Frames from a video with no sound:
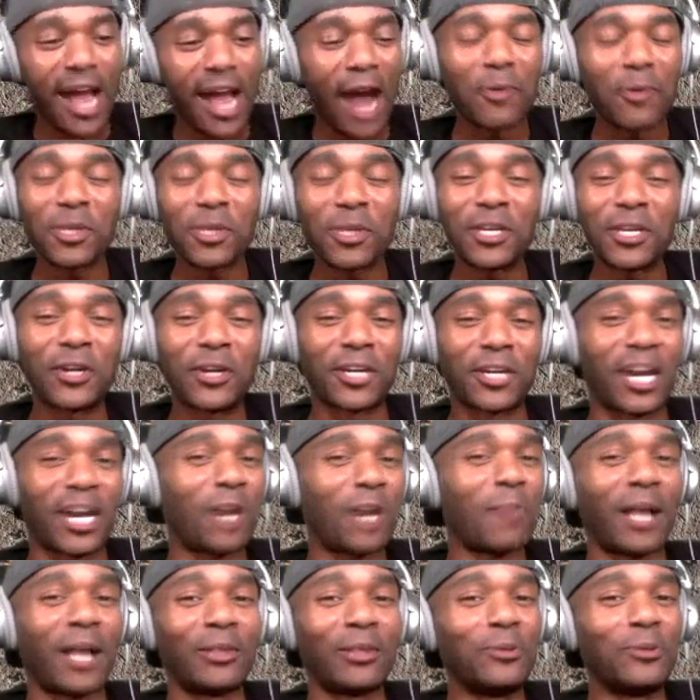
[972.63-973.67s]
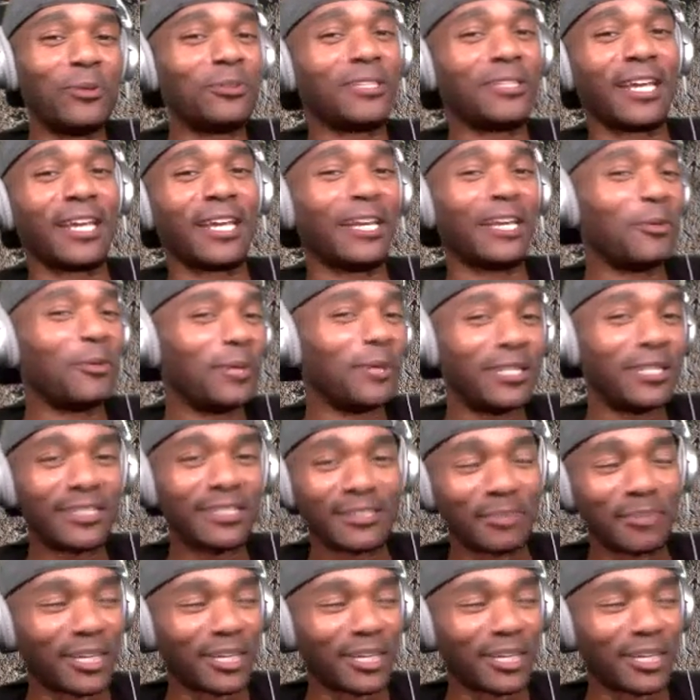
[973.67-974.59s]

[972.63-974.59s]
I really don't care about losing anyone,